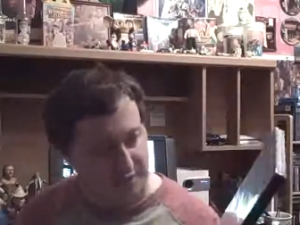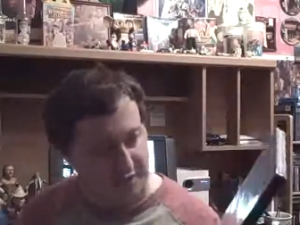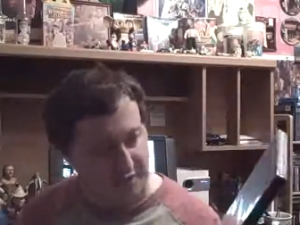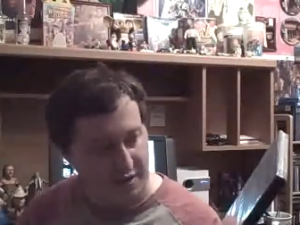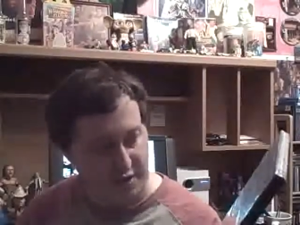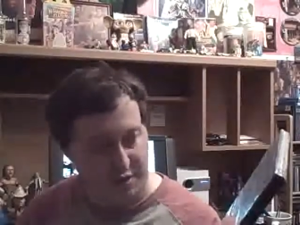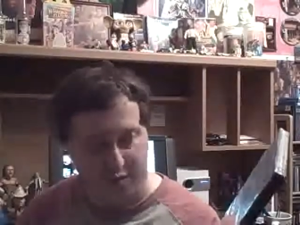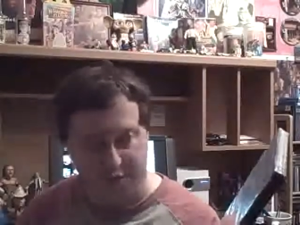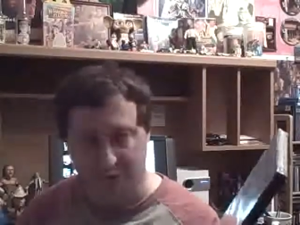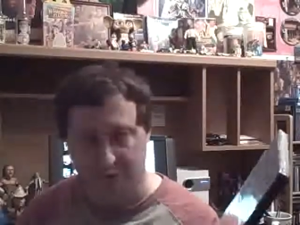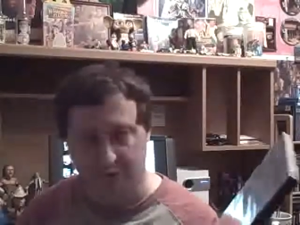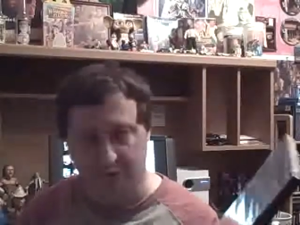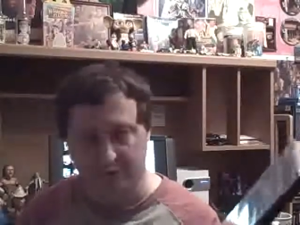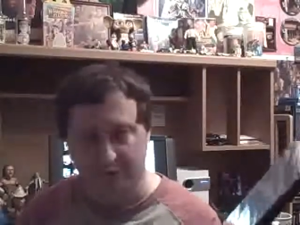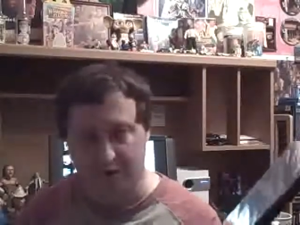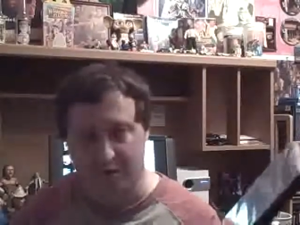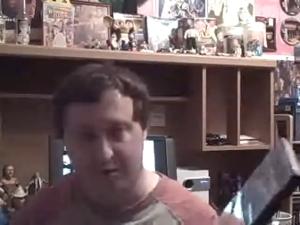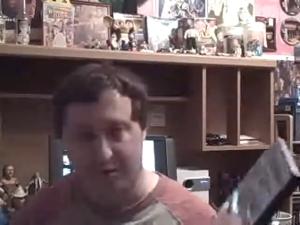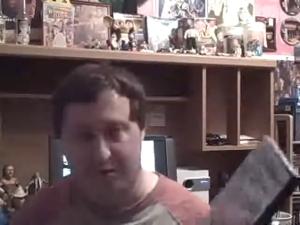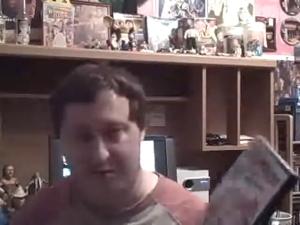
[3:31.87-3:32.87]
you know, or
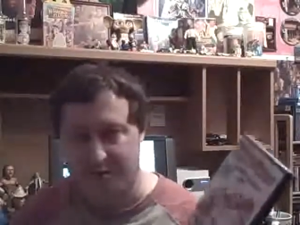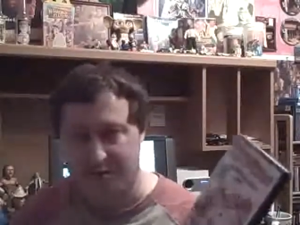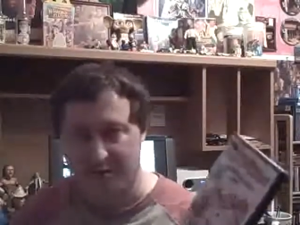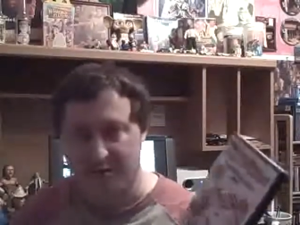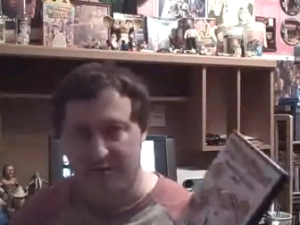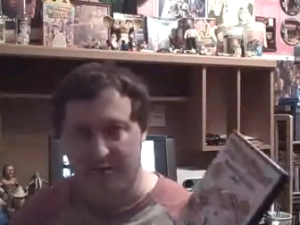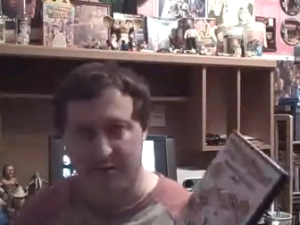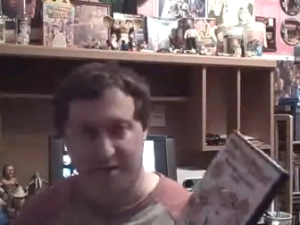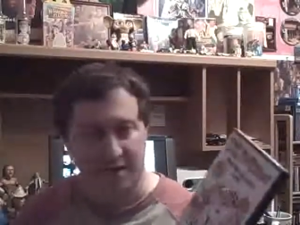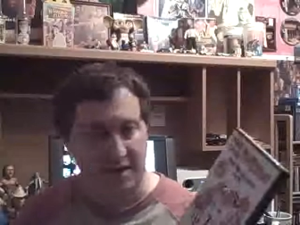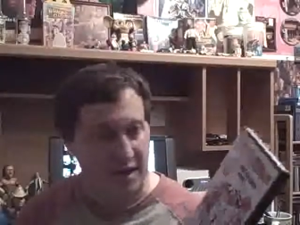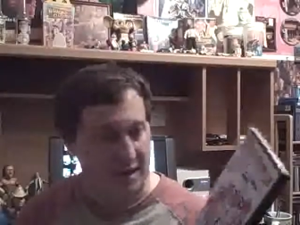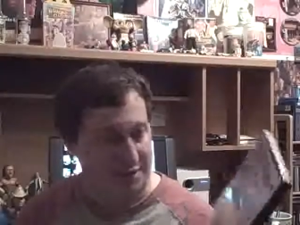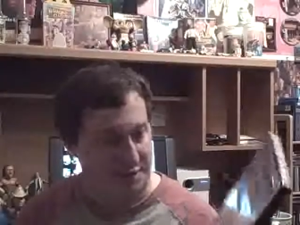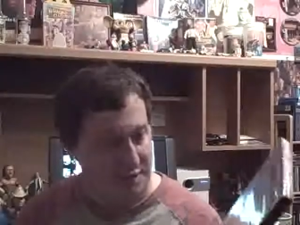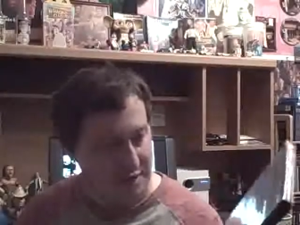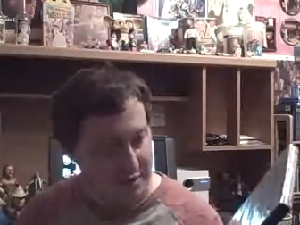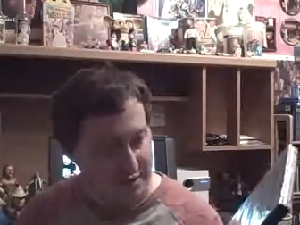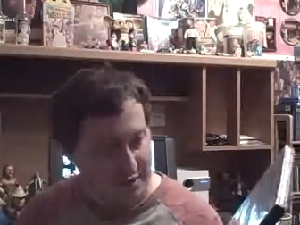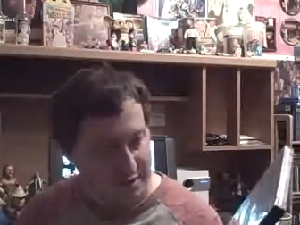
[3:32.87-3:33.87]
any stuff like
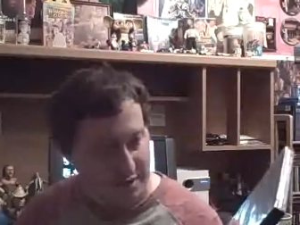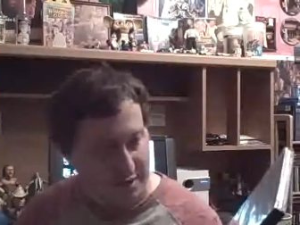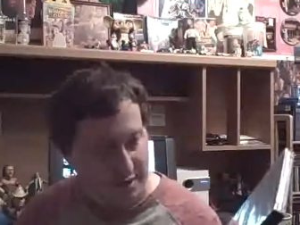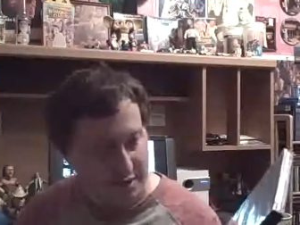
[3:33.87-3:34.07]
that. But